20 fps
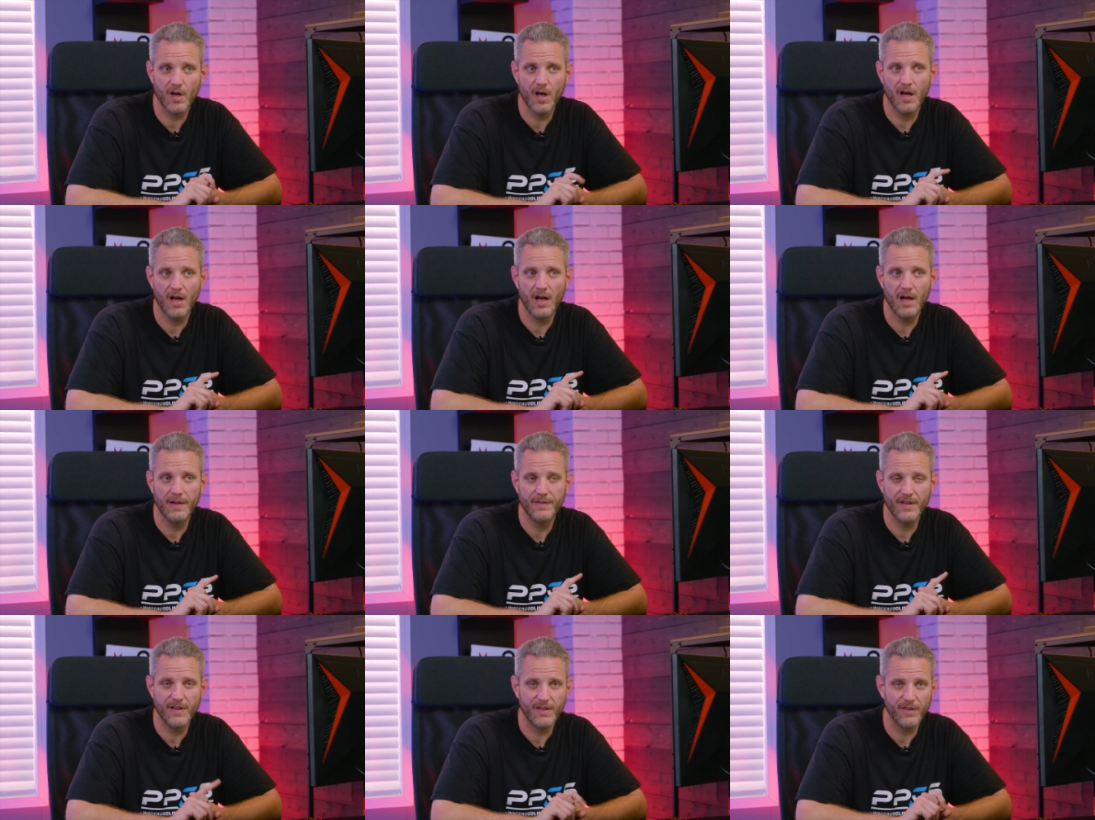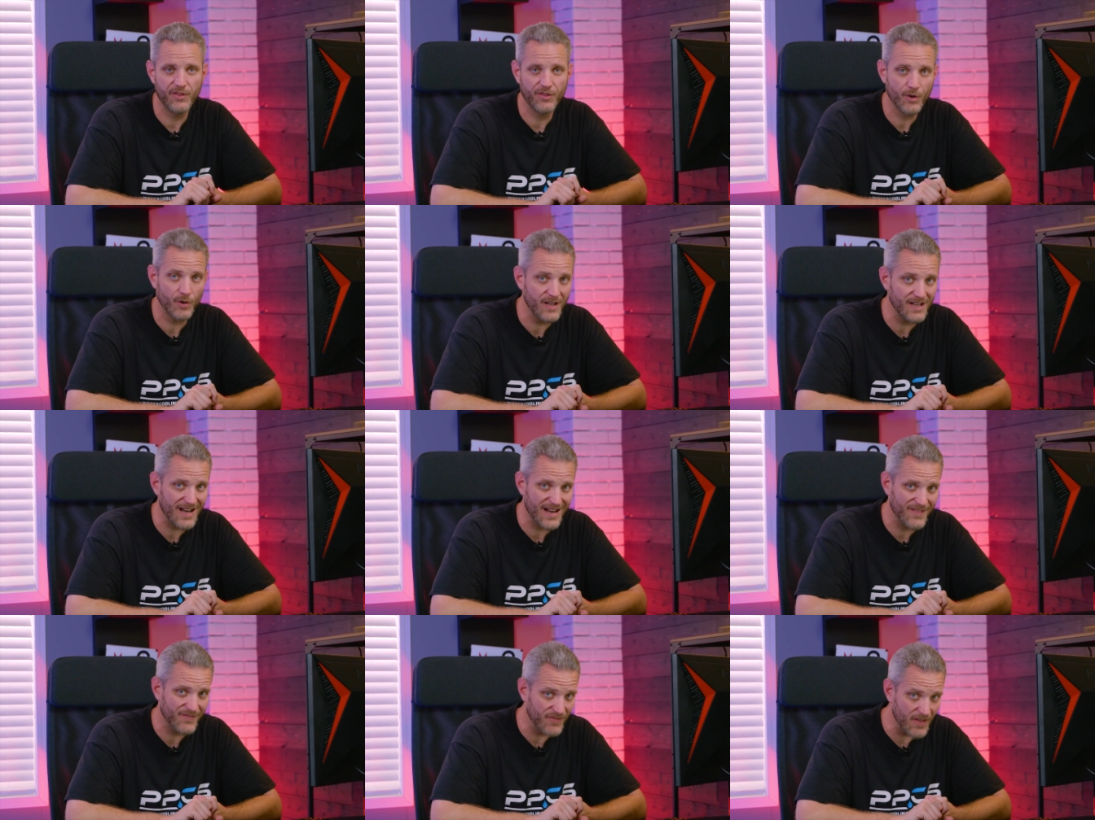Uh, the
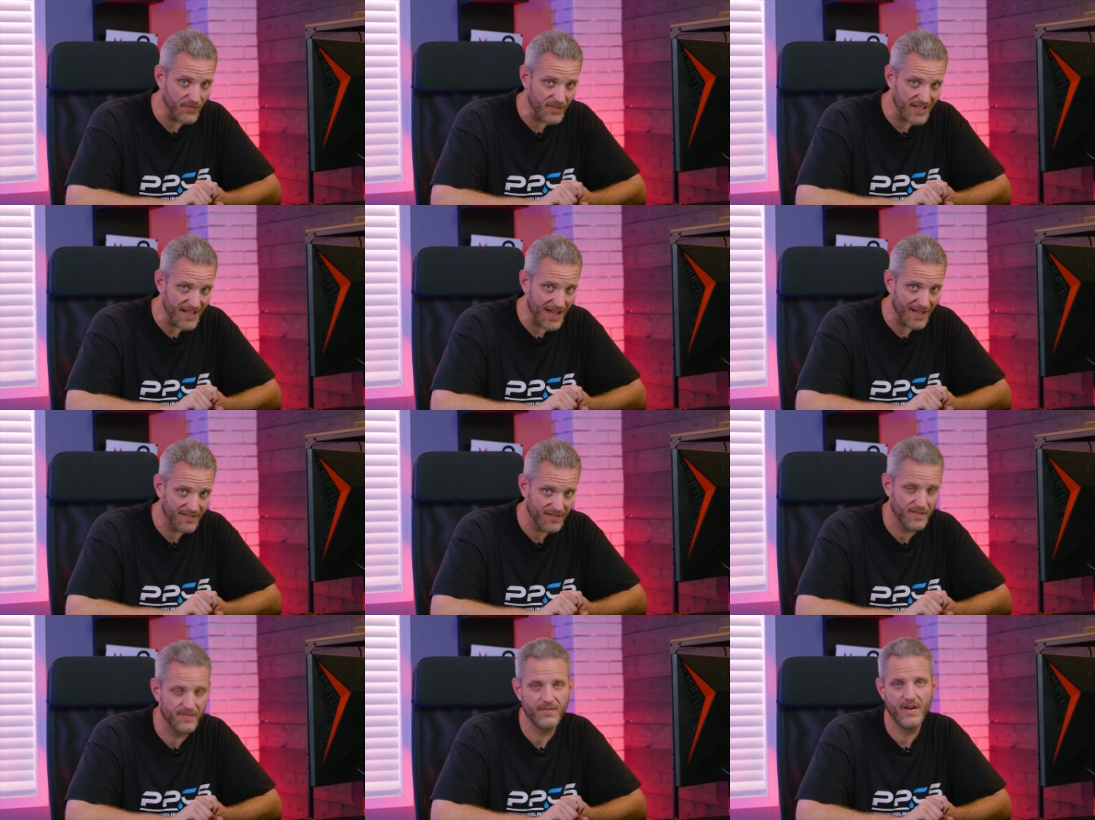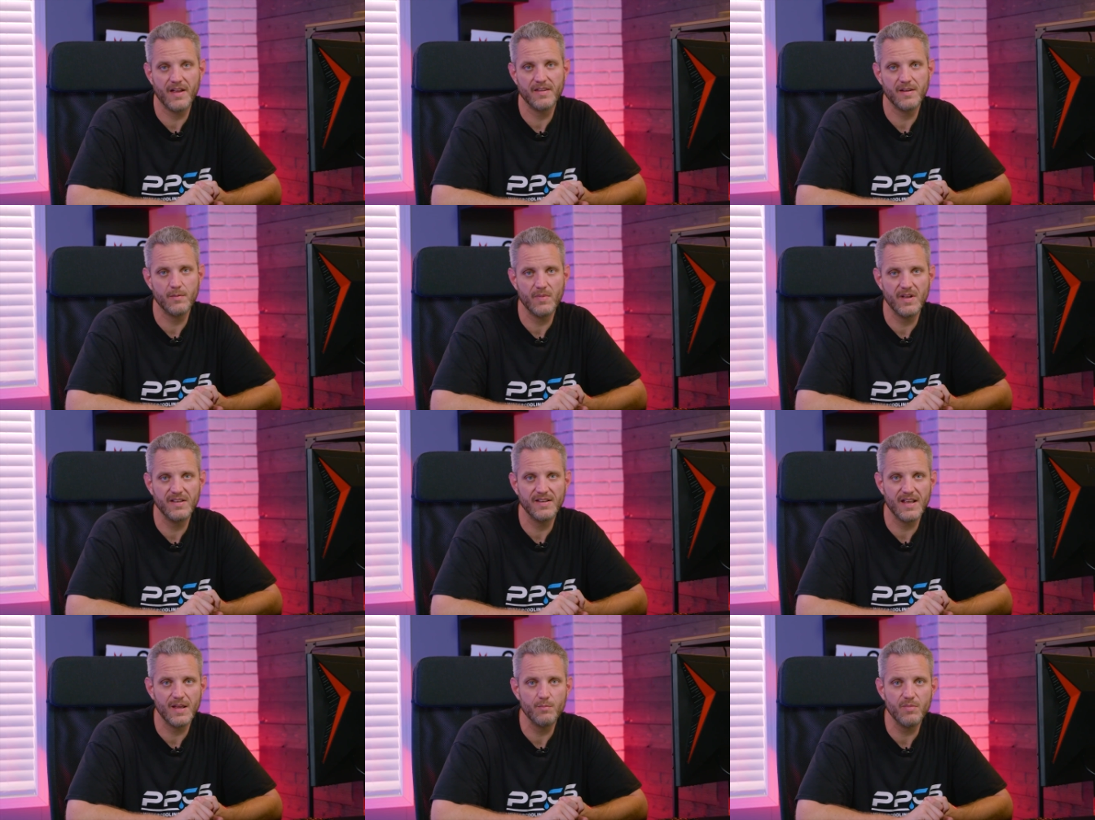3950X has finally
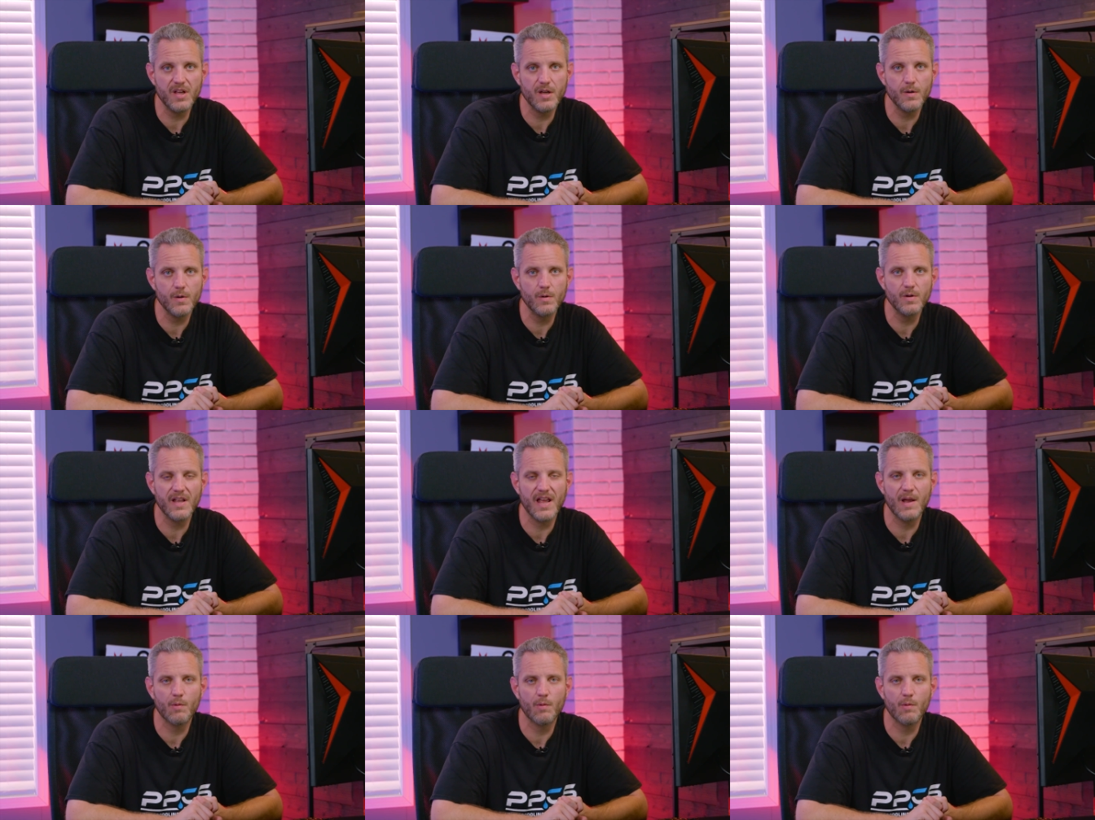been debuted,